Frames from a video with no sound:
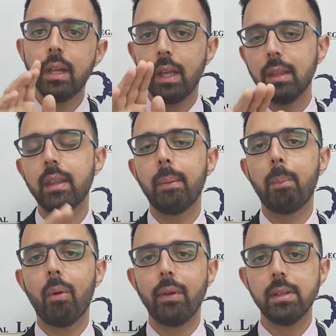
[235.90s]
in the
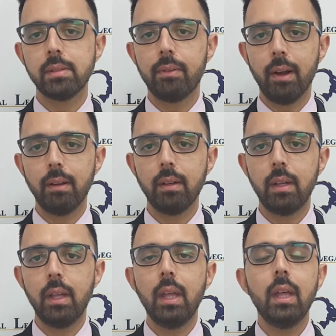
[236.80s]
employee's file.
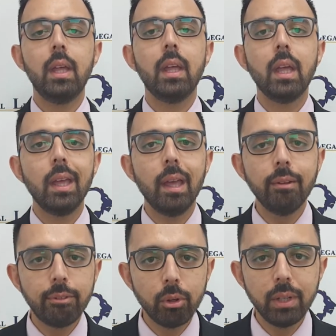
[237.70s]

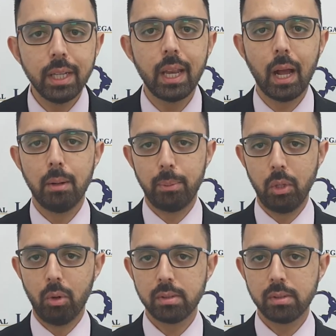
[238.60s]
If you need help in your